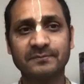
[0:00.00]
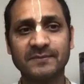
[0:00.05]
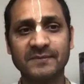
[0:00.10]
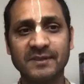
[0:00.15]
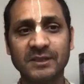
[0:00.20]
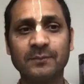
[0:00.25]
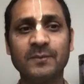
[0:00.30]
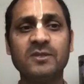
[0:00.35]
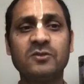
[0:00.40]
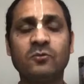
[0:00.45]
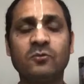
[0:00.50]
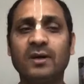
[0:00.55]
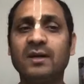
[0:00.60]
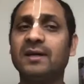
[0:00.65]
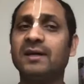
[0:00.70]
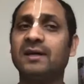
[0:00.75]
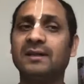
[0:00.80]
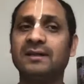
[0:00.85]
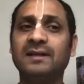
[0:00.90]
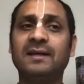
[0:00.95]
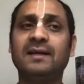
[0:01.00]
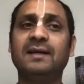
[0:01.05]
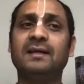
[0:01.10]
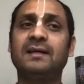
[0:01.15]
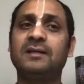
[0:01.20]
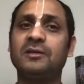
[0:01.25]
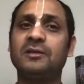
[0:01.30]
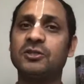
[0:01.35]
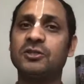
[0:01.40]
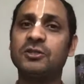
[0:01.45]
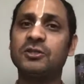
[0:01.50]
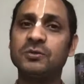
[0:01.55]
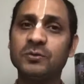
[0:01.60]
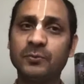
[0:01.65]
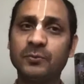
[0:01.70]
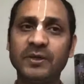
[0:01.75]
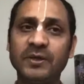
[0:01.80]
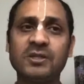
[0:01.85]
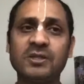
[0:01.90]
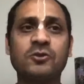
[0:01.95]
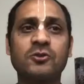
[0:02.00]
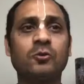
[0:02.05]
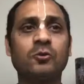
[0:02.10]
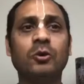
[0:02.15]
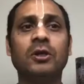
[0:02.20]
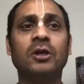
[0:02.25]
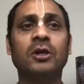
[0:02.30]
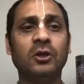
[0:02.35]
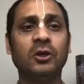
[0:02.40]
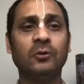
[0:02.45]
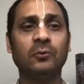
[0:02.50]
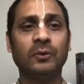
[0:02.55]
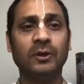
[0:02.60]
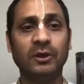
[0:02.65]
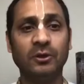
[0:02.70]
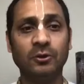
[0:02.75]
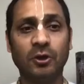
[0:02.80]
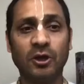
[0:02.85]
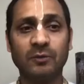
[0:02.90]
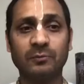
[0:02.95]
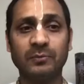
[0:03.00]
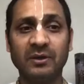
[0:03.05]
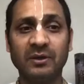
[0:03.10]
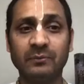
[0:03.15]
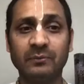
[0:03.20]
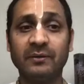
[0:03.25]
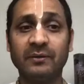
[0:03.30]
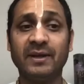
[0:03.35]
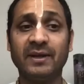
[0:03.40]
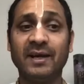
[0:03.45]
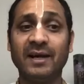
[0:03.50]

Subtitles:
It means what? That the spirit soul will not be burned.